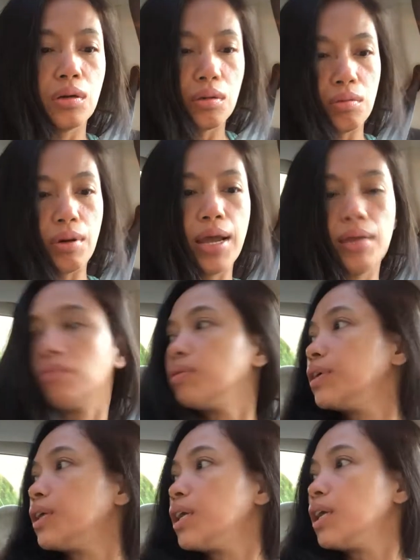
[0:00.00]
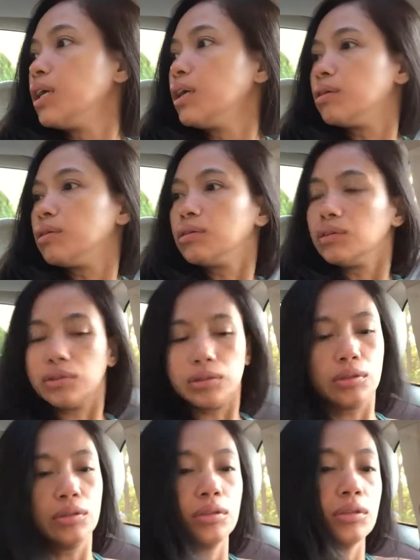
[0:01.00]
All right, we're here.
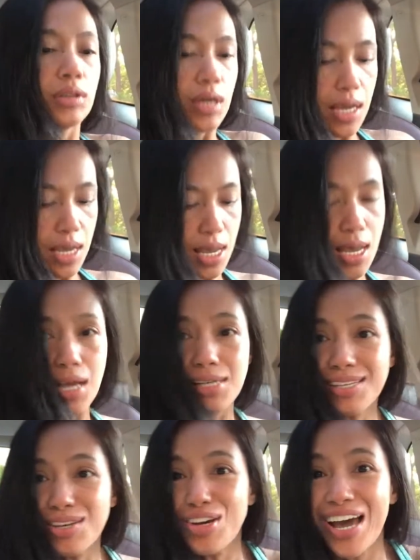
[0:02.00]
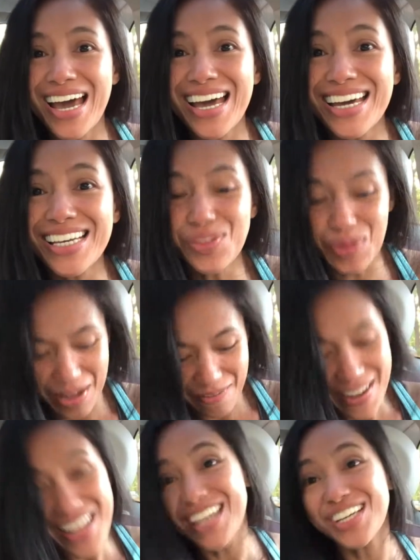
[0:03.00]
See you guys when I
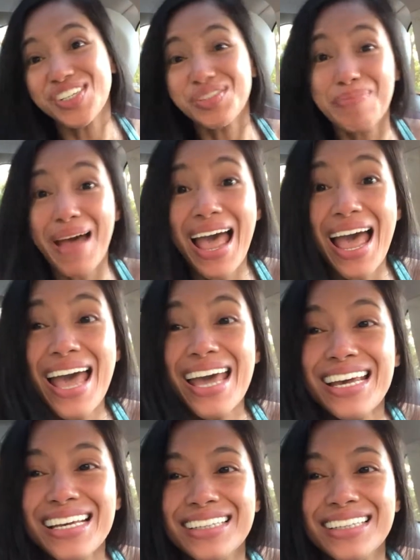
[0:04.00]
finish. Bye.